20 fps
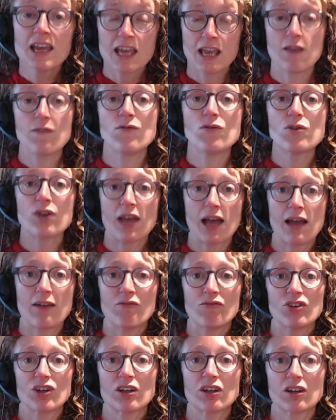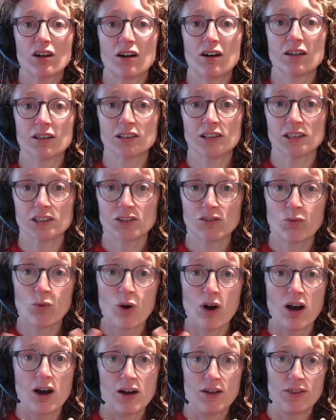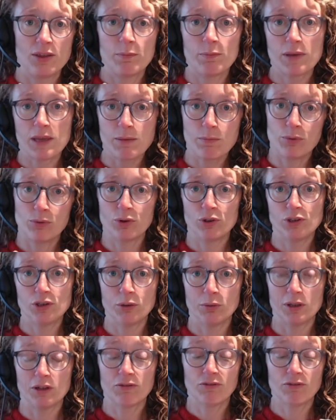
if you can, regardless of what other people are doing.